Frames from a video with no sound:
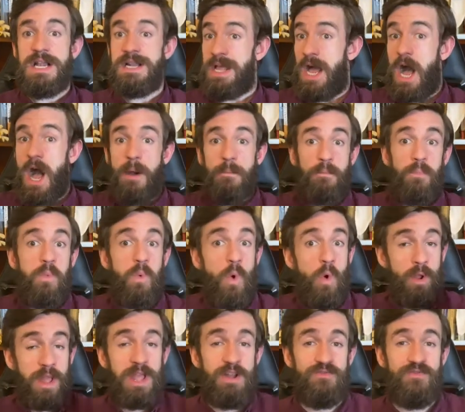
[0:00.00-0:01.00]
up
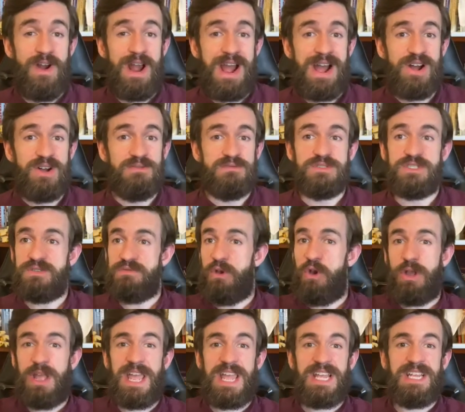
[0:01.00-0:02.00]
walking around,
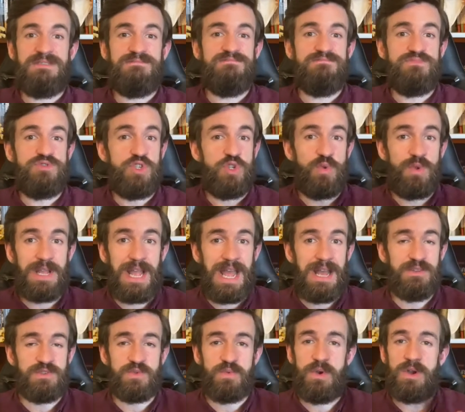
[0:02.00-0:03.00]
cooking, doing
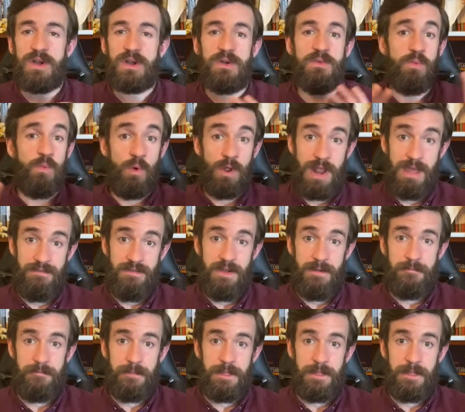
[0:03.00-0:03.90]
housework, whatever.